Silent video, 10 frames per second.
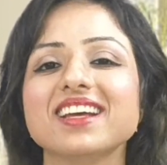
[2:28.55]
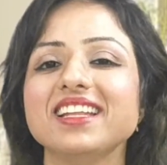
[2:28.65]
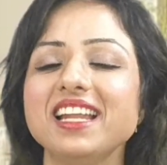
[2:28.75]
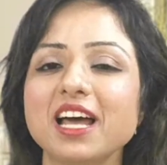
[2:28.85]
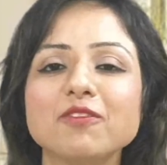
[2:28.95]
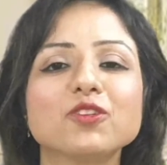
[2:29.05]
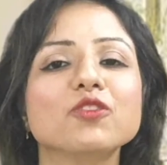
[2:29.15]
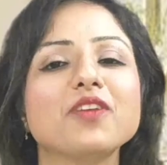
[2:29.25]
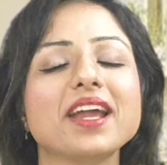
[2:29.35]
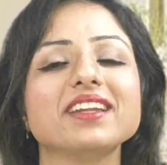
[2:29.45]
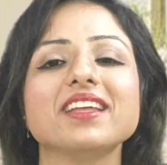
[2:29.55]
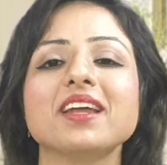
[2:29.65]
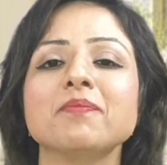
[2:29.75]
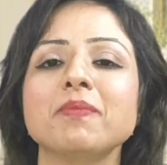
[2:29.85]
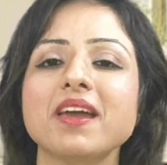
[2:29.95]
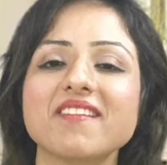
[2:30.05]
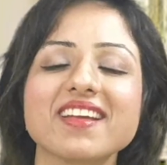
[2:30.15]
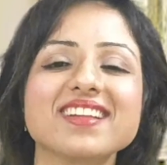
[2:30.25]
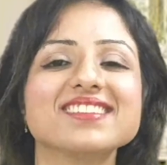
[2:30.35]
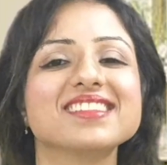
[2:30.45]
They love to find their
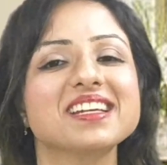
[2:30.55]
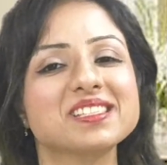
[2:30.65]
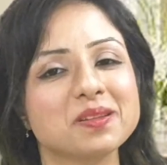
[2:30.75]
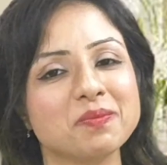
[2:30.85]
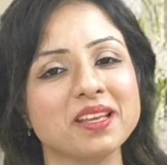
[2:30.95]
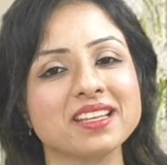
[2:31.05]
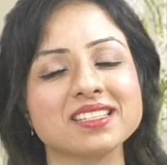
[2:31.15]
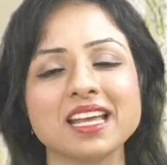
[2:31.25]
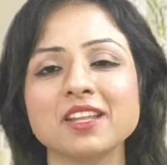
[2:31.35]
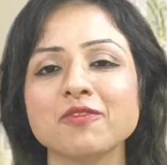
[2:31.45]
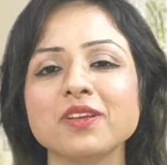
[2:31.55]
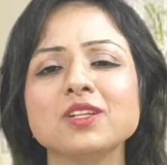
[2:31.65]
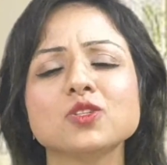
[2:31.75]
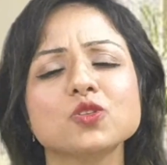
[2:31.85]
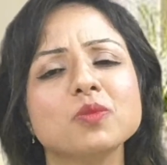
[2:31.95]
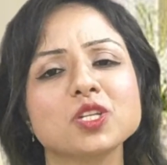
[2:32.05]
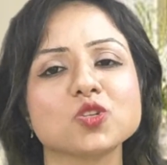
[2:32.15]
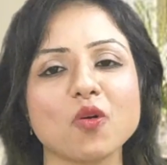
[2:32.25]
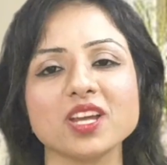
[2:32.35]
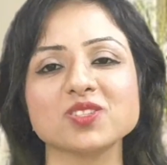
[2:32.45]
parents, their siblings and they feel too much
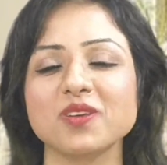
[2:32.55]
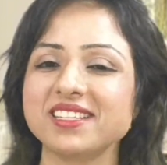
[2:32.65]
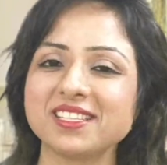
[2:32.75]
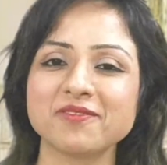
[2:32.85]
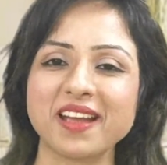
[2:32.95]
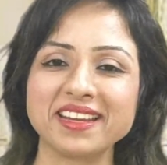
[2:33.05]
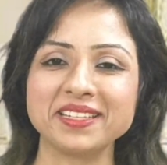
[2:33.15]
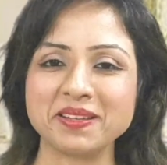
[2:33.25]
joy once they find